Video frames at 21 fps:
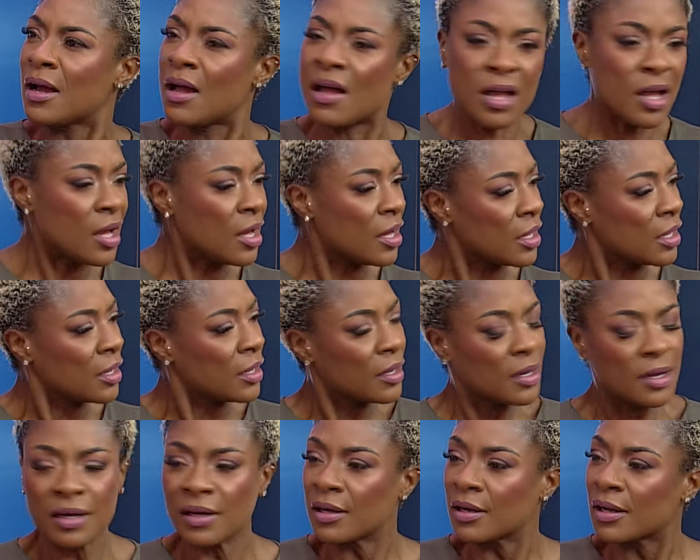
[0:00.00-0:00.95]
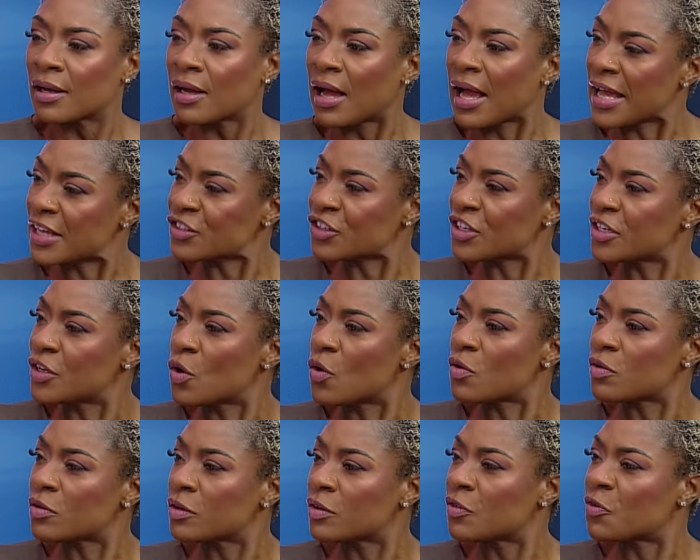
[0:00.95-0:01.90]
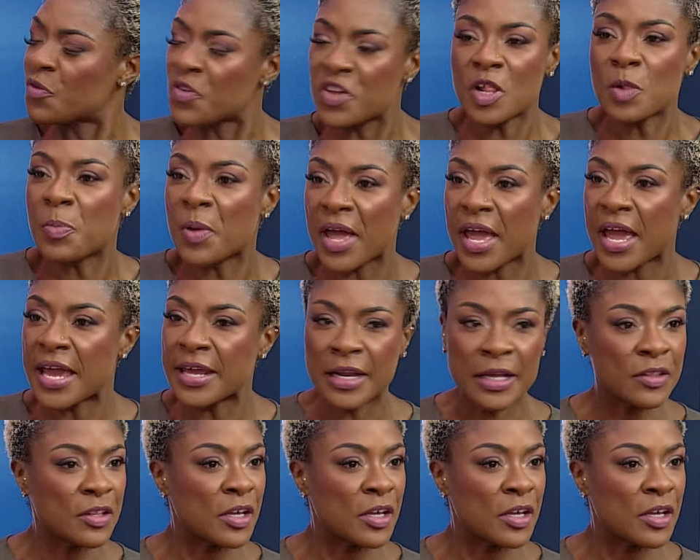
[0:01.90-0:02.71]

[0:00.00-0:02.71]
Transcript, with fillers: huh, I actually don't feel pain.